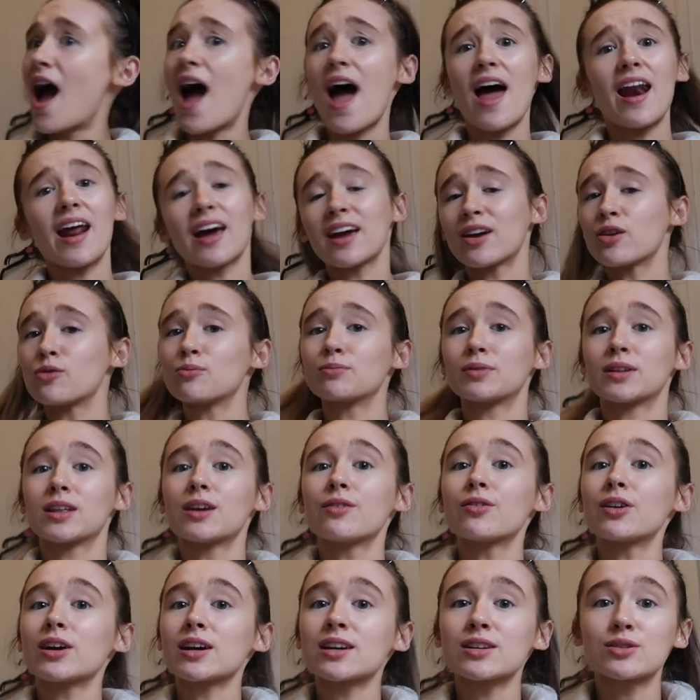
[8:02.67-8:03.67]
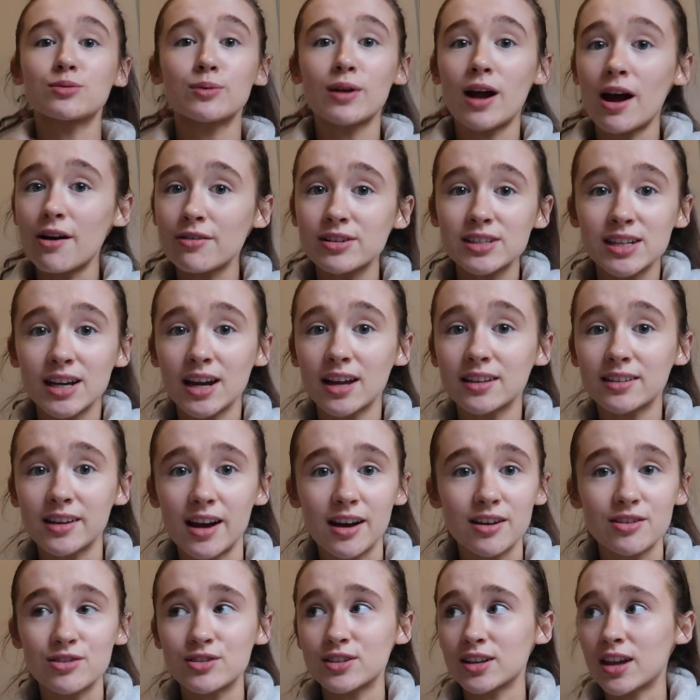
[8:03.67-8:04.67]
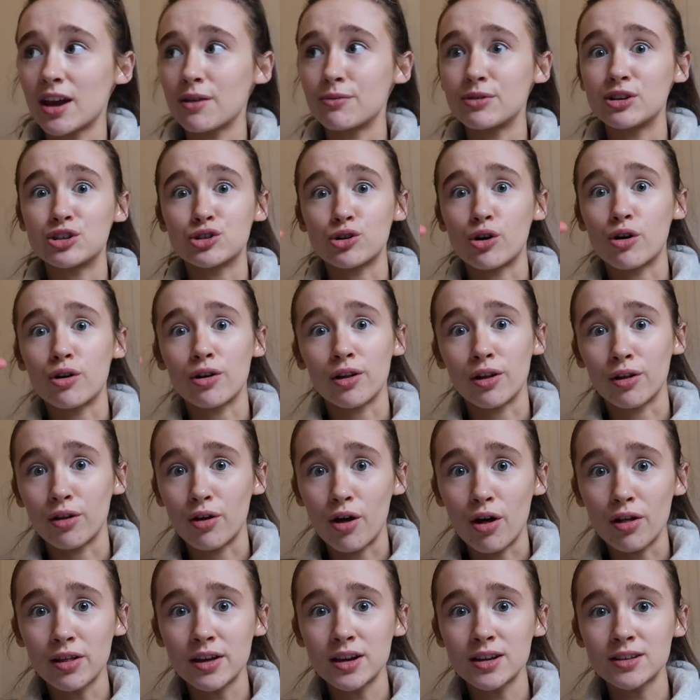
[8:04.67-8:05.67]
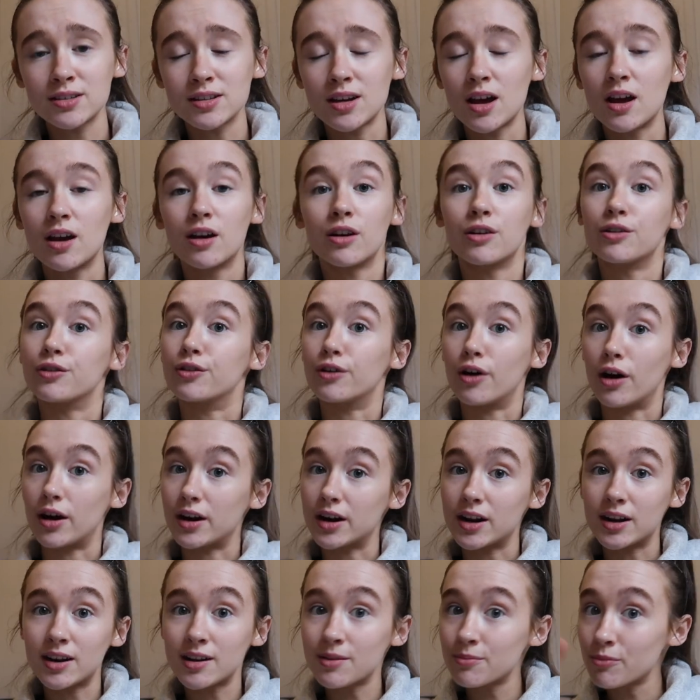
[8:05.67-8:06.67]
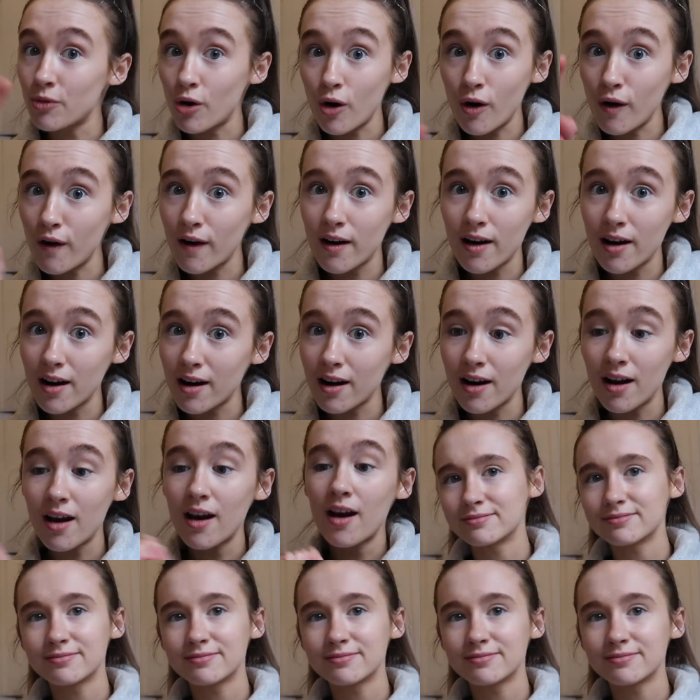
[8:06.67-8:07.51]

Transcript: And I couldn't believe it, because when I was a kid, I used to get wee chocolate lollies. Not anymore.